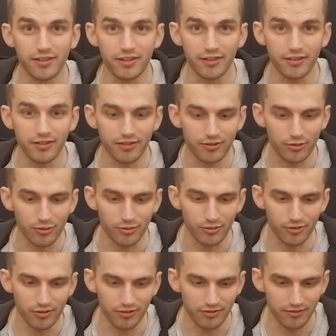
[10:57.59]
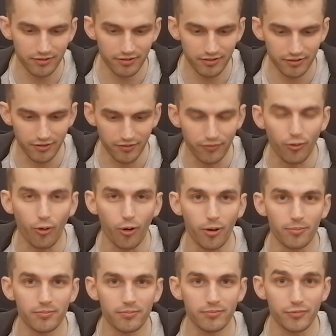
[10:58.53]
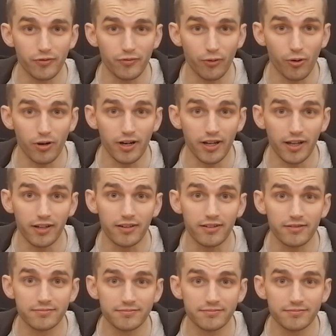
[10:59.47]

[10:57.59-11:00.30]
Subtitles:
into the form beforehand.